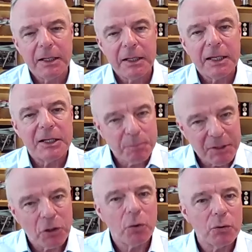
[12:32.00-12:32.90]
is
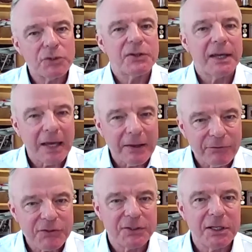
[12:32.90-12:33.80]
because they have
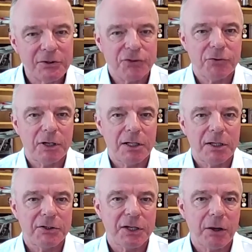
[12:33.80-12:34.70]
seen
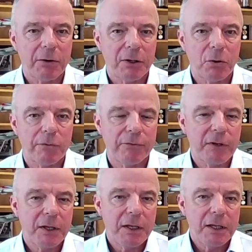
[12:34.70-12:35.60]
Australians going off
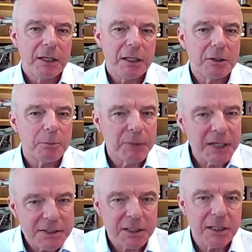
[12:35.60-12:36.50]
into
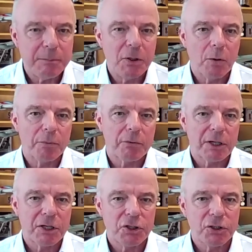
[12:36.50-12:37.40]
peacekeeping
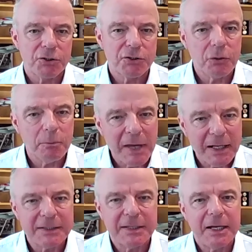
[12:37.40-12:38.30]
operations,
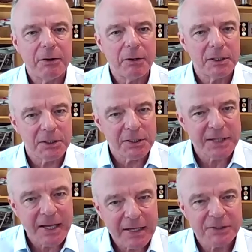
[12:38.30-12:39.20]
humanitarian
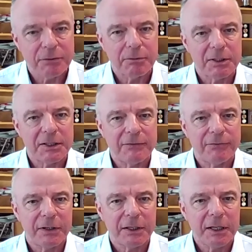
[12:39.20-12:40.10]
disaster relief
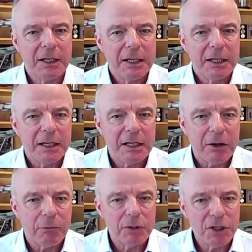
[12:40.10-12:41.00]
in our
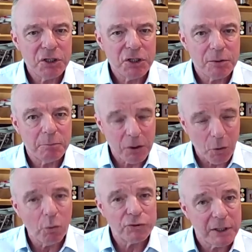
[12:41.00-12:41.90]
region, but
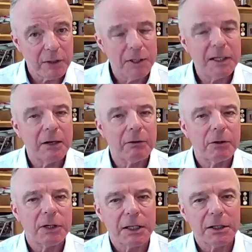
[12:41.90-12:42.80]
also in our own
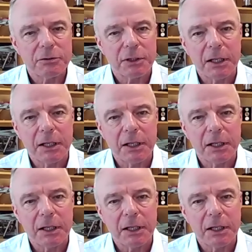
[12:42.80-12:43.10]
country.